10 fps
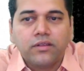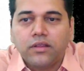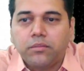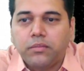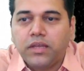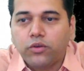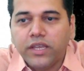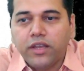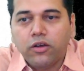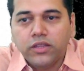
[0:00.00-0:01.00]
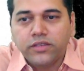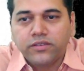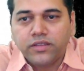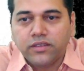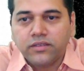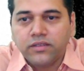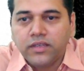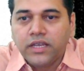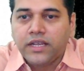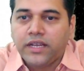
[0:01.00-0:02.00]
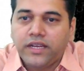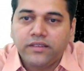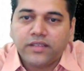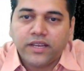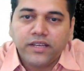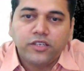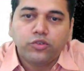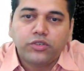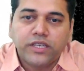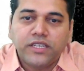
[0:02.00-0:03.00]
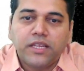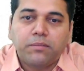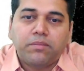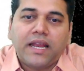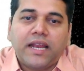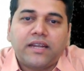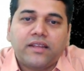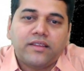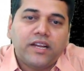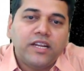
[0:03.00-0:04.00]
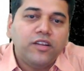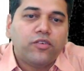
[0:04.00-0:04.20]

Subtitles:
By looking all these things, he decided to treat the plant as a held